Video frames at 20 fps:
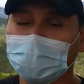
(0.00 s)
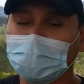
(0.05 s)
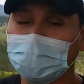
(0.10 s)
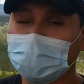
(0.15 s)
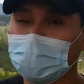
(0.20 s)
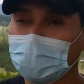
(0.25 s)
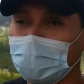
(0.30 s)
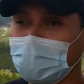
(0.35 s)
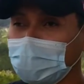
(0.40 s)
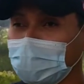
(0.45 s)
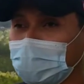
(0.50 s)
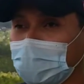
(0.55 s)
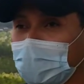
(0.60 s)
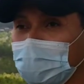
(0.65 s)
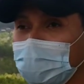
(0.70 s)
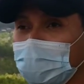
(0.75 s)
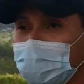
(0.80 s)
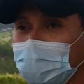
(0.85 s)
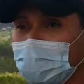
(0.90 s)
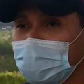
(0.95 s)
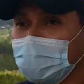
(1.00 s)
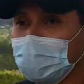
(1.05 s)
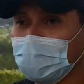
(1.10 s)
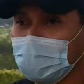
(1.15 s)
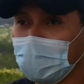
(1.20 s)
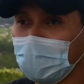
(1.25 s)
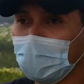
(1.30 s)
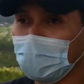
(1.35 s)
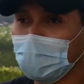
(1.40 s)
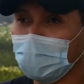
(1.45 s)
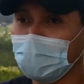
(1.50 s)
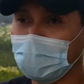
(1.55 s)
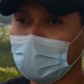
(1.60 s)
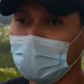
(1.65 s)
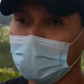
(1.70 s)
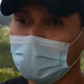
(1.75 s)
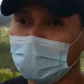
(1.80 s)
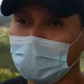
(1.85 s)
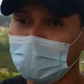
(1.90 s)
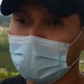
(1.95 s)
She looks up to me now,
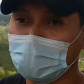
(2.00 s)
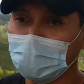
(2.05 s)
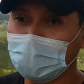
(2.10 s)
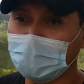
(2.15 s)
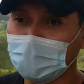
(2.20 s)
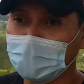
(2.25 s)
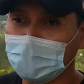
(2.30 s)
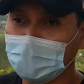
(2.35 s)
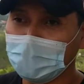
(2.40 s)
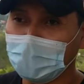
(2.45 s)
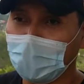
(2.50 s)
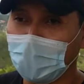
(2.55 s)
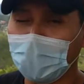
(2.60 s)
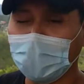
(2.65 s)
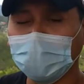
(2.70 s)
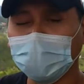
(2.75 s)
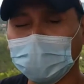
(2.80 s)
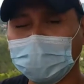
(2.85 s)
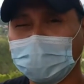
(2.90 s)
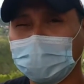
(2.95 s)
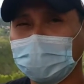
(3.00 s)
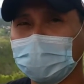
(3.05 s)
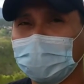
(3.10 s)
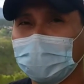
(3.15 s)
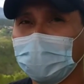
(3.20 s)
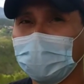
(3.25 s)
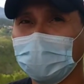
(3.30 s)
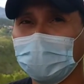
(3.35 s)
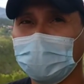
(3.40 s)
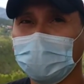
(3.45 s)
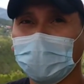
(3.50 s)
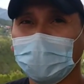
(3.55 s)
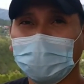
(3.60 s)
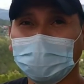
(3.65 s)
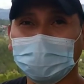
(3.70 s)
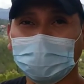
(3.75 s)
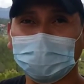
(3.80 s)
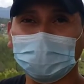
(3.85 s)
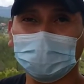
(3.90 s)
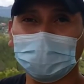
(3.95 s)
and almost on a daily
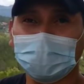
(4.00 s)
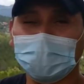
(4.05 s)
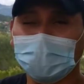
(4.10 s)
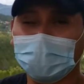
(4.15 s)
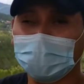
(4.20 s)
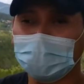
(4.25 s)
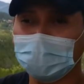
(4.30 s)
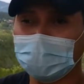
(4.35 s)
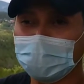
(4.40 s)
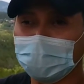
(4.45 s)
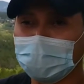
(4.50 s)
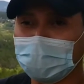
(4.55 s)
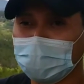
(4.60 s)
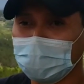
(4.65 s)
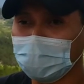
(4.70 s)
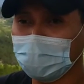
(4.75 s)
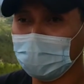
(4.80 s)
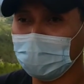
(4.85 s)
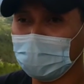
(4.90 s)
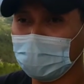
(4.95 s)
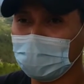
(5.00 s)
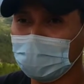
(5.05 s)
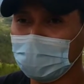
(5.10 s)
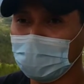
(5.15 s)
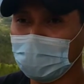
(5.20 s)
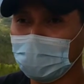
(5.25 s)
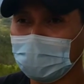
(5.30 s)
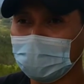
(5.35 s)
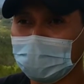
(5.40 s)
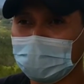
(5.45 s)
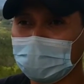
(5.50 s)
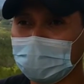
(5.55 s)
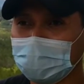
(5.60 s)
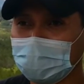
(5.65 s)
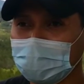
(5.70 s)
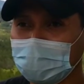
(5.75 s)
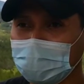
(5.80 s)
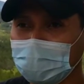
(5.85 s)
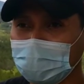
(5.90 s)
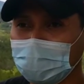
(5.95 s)
basis, we communicate
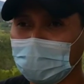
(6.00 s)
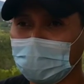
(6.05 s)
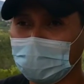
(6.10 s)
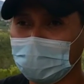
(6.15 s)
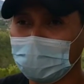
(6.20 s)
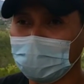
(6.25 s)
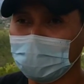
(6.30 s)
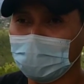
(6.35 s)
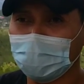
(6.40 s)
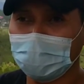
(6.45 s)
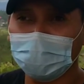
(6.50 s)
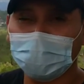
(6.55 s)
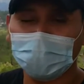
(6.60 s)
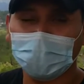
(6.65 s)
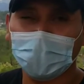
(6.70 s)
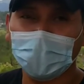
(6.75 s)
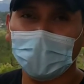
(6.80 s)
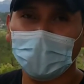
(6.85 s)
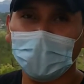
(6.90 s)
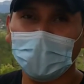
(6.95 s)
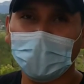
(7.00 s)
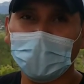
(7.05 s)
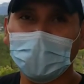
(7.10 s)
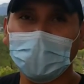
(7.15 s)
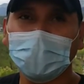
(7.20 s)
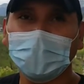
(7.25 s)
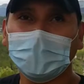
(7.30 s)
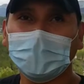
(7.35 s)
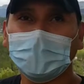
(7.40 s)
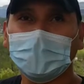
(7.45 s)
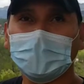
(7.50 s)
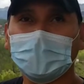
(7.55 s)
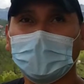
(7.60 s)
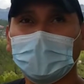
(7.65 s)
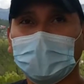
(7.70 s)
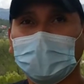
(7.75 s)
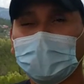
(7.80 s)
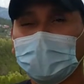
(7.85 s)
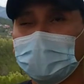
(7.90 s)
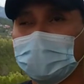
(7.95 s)
and we pray,
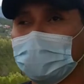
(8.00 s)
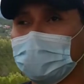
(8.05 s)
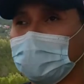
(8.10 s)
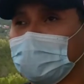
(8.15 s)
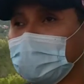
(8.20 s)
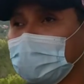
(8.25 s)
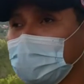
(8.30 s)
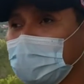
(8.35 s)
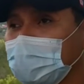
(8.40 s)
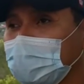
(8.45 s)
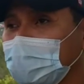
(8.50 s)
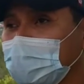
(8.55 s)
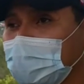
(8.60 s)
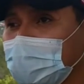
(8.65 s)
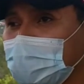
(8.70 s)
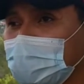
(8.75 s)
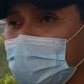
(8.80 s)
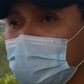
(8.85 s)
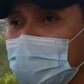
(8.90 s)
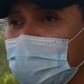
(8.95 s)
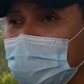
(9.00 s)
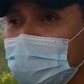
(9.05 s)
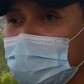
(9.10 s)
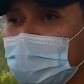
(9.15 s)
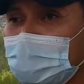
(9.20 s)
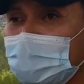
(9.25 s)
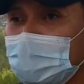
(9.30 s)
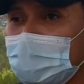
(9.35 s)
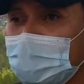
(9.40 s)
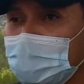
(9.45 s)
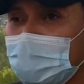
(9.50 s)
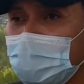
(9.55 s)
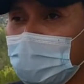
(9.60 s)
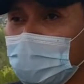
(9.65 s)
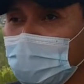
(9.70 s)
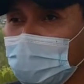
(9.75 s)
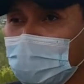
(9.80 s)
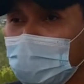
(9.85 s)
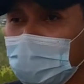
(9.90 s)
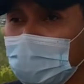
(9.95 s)
and
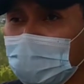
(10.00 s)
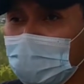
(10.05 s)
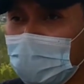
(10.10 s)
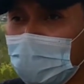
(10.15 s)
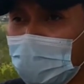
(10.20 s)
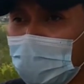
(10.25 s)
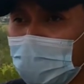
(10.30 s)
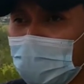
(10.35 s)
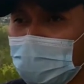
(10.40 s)
we have